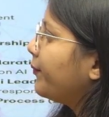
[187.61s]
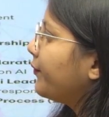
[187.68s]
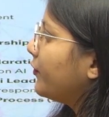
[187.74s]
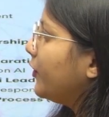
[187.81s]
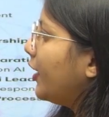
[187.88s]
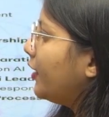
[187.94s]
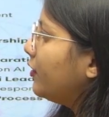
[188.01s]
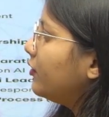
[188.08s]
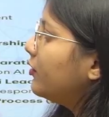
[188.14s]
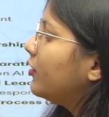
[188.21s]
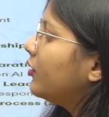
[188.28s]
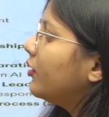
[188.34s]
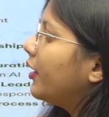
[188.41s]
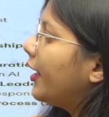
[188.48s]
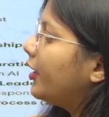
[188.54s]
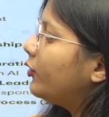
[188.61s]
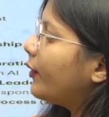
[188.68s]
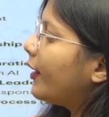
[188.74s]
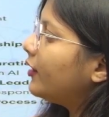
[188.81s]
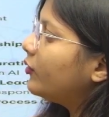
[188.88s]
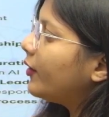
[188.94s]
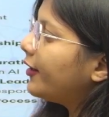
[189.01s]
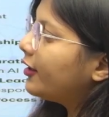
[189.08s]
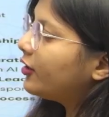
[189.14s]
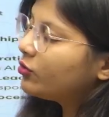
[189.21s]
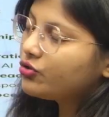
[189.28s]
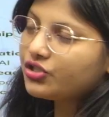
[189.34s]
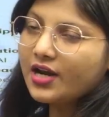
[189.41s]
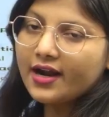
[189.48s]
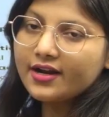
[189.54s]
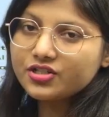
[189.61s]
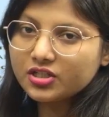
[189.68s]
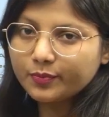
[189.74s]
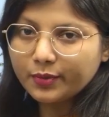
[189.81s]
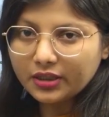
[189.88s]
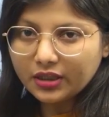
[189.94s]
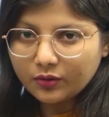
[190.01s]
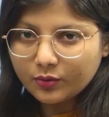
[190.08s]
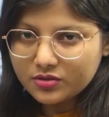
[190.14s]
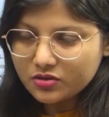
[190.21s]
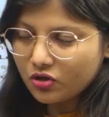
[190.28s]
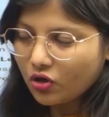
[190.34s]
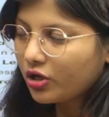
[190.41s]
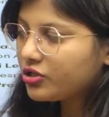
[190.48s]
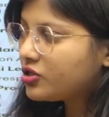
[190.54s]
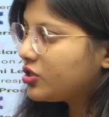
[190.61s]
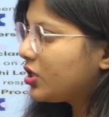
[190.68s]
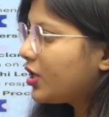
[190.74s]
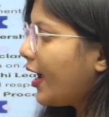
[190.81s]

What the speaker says: Then in 2022 ChatGPT was launched,